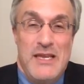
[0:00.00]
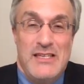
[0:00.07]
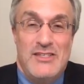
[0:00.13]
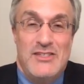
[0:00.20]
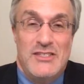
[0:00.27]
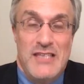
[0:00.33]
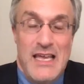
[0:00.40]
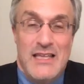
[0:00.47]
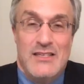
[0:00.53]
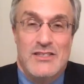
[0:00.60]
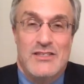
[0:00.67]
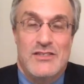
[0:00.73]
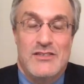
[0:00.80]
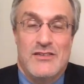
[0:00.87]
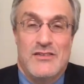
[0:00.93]

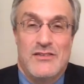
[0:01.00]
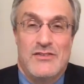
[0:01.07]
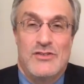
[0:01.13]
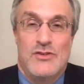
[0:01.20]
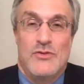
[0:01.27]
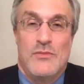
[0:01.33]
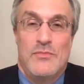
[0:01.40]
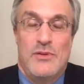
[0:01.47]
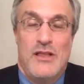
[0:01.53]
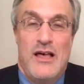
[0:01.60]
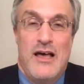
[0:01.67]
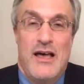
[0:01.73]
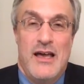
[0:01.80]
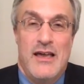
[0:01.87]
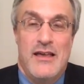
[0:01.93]
sense to
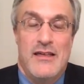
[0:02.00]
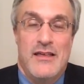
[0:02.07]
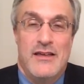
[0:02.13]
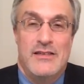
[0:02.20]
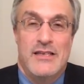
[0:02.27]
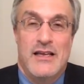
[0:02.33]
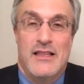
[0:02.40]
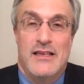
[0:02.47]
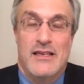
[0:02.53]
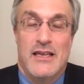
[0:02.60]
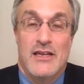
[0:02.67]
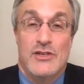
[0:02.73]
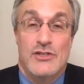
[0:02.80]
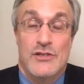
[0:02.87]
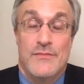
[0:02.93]
imply a
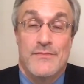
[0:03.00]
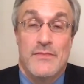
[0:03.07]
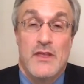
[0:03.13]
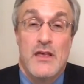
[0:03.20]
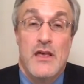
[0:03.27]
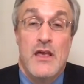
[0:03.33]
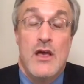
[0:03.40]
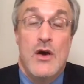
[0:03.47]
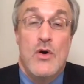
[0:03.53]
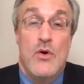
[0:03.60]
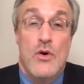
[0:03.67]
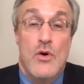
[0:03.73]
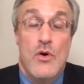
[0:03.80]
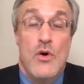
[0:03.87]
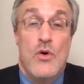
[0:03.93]
delegation.
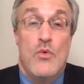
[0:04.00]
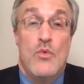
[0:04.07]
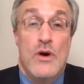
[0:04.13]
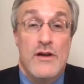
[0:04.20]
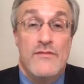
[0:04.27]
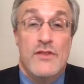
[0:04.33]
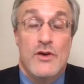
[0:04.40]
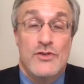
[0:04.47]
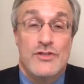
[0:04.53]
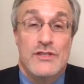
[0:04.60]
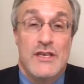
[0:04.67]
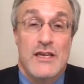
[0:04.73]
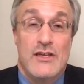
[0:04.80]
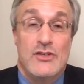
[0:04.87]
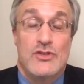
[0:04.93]
One of those
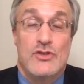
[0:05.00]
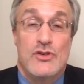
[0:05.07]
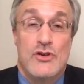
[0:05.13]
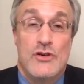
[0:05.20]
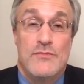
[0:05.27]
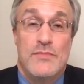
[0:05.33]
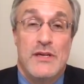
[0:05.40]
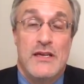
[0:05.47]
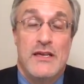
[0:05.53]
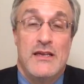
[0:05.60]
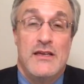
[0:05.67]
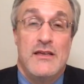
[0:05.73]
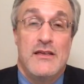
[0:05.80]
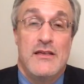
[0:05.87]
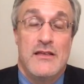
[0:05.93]
things could
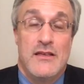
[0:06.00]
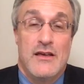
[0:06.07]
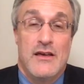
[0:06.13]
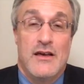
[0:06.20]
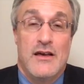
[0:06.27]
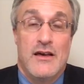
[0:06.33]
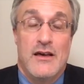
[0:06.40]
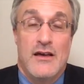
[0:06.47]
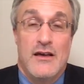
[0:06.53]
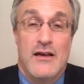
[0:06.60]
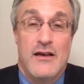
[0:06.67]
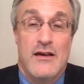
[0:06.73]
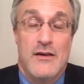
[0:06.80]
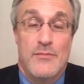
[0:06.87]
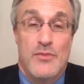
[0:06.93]
be
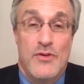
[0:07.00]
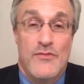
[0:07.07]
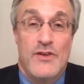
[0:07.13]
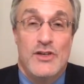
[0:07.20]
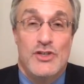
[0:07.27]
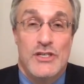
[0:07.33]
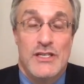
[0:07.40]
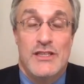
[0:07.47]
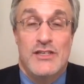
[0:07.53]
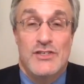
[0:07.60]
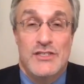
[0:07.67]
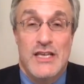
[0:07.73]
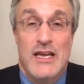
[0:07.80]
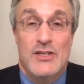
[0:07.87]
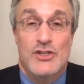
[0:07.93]
a provision in the
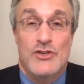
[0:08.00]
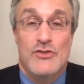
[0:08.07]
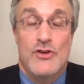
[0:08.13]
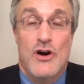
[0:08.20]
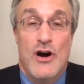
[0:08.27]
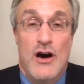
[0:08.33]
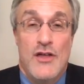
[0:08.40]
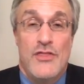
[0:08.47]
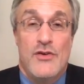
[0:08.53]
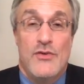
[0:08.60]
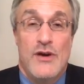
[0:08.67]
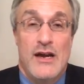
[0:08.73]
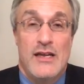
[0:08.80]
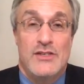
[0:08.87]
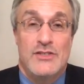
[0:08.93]
statute
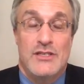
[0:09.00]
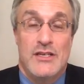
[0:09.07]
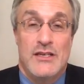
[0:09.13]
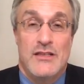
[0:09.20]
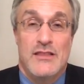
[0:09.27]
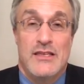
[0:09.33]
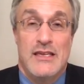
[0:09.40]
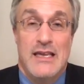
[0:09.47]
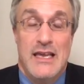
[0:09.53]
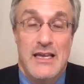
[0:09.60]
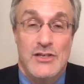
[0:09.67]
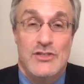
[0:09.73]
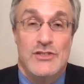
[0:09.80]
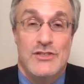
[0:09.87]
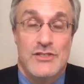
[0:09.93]
authorizing the
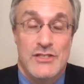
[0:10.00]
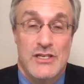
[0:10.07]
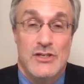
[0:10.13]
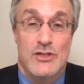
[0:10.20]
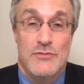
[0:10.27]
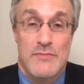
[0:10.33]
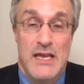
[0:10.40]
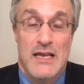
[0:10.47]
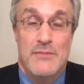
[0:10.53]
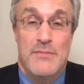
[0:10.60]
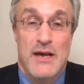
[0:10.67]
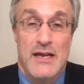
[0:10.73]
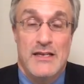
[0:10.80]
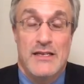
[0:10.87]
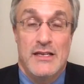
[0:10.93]
agency to make
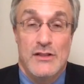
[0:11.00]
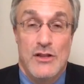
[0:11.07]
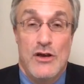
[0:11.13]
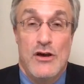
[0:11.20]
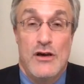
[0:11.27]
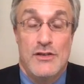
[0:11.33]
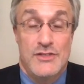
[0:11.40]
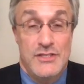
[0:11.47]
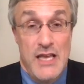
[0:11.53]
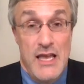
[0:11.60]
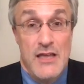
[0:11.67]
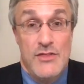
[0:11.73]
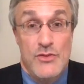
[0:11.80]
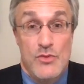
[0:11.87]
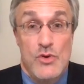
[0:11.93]
binding law,
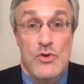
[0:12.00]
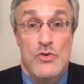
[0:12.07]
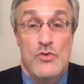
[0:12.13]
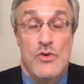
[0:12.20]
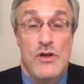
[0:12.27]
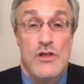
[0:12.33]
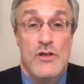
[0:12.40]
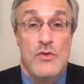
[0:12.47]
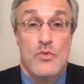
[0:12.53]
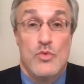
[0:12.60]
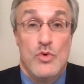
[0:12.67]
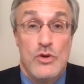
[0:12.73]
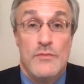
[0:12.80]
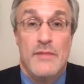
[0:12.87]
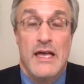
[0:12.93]
say through
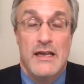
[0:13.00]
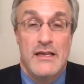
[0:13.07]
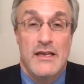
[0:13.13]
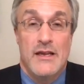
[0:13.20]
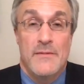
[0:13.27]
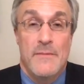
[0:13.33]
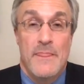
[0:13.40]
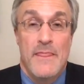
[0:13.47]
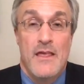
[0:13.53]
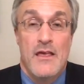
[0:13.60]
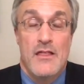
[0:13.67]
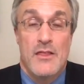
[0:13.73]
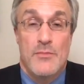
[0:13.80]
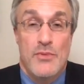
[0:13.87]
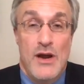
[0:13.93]
rulemaking,
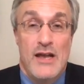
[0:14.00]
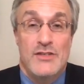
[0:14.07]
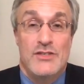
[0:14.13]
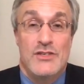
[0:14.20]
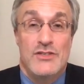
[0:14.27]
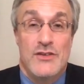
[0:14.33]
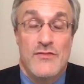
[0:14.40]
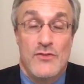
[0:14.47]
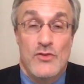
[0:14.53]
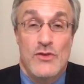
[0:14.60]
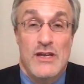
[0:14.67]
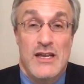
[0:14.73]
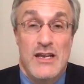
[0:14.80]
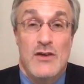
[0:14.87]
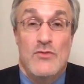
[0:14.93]
the process of
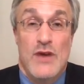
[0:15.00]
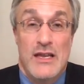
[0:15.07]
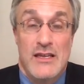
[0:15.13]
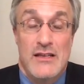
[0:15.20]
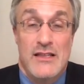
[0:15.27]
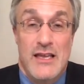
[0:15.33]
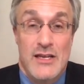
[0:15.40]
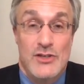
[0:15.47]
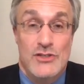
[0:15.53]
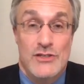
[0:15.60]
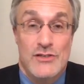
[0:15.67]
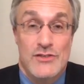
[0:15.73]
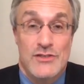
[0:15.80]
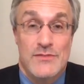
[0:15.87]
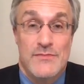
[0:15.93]
creating
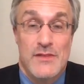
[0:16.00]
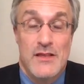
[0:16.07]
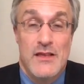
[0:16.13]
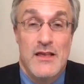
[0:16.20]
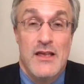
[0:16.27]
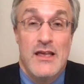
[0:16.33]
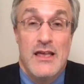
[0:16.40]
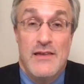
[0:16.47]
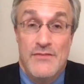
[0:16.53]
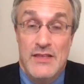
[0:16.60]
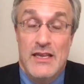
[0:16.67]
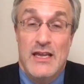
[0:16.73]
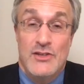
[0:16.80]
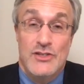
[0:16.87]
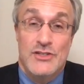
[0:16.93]
regulations. If
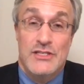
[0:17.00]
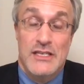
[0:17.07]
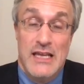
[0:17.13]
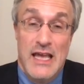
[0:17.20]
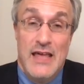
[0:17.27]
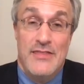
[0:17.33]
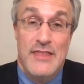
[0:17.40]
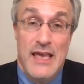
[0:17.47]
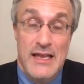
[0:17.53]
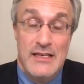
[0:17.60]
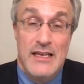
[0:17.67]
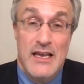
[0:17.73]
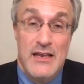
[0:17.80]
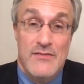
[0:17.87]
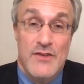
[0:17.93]
the agency had that
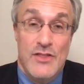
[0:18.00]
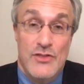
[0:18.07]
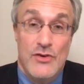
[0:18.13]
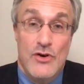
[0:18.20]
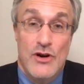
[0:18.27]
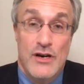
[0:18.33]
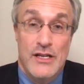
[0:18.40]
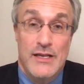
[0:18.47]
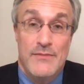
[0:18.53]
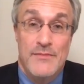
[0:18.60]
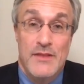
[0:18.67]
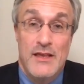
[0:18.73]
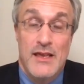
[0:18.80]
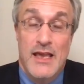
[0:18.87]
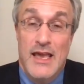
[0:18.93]
kind of authority,
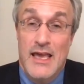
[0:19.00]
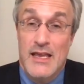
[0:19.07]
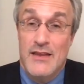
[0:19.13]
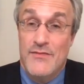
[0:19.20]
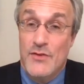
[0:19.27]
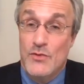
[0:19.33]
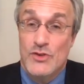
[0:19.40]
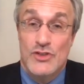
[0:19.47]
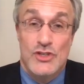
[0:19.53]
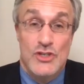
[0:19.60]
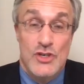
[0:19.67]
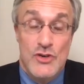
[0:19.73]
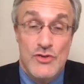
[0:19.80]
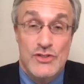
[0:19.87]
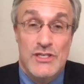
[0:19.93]
and if it was
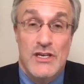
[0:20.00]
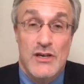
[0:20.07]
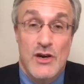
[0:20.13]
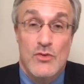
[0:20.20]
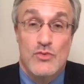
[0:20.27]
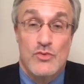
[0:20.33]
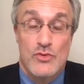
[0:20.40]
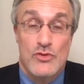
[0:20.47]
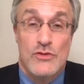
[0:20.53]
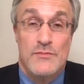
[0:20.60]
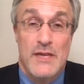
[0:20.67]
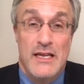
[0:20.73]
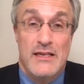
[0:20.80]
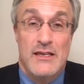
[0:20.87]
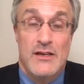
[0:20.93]
using a
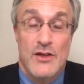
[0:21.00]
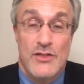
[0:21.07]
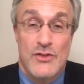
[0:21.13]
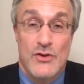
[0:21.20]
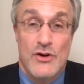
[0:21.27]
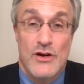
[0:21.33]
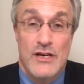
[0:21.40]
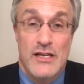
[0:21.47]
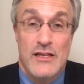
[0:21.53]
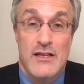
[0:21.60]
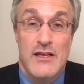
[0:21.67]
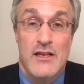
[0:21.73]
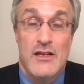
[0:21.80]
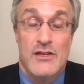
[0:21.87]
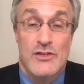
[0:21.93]
rulemaking authority
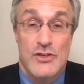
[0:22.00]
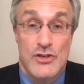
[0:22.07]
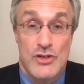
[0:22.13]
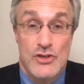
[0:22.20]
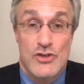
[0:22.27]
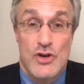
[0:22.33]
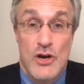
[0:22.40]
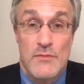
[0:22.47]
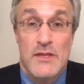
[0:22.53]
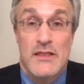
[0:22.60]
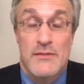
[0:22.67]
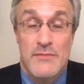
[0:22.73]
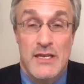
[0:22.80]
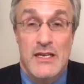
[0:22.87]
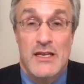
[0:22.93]
to determine
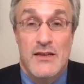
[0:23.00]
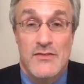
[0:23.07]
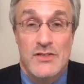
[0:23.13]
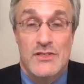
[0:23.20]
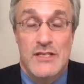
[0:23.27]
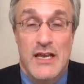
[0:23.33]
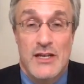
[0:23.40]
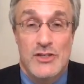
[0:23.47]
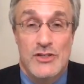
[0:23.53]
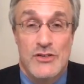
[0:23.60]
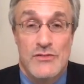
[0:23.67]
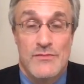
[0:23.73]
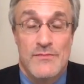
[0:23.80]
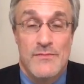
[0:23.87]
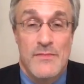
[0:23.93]
the meaning of a statute,